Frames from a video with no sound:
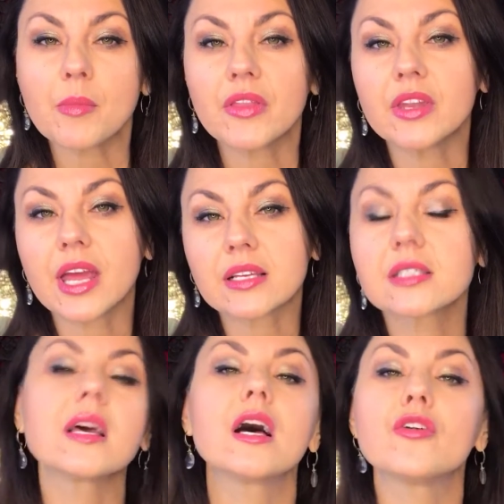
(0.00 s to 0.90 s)
in the
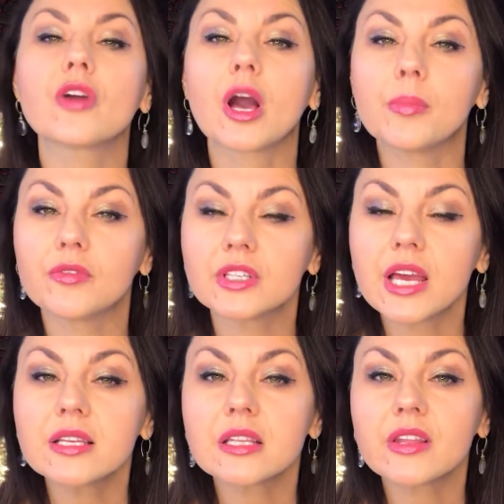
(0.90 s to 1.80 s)
next couple of
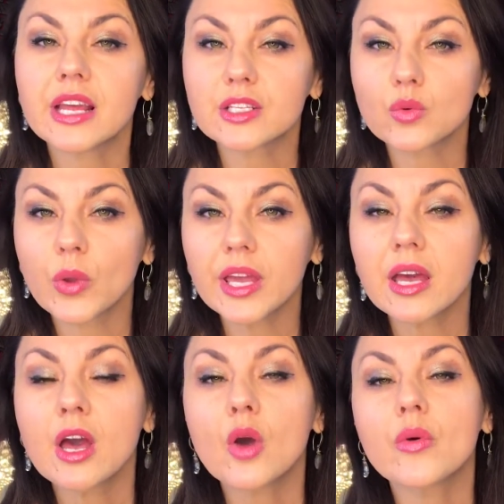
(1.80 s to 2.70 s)
days, in the next week,